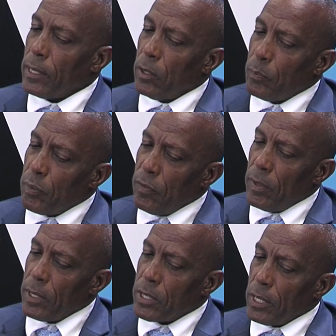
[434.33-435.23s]
had the
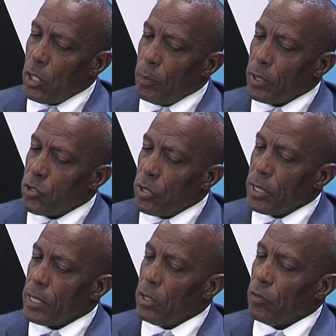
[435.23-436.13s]
privilege and the
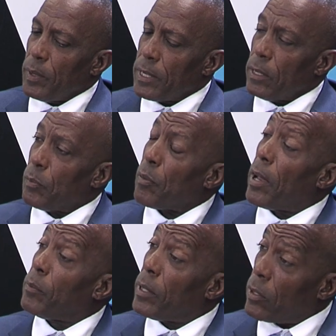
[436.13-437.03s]
opportunity of meeting the
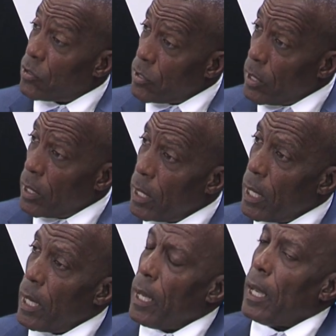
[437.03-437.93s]
prime minister.
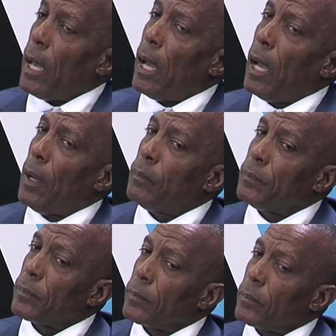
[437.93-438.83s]
I did. Um,
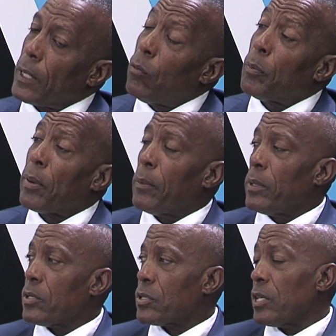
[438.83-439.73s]
our prime
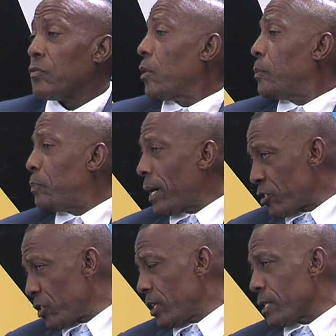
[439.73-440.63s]
minister is very
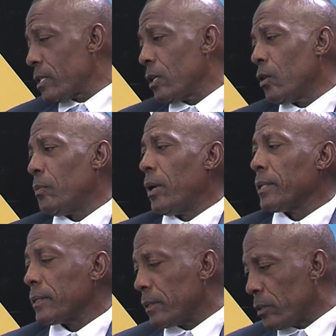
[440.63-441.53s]
passionate
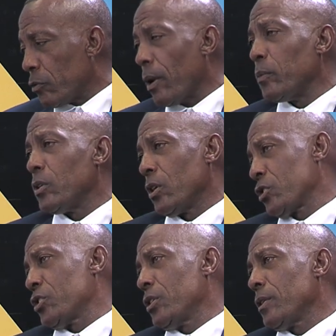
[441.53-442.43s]
about crime
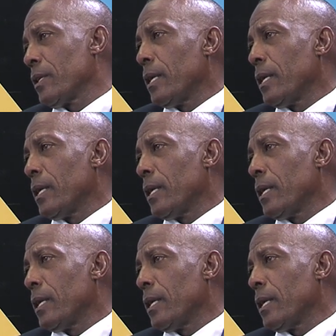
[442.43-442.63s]
reduction.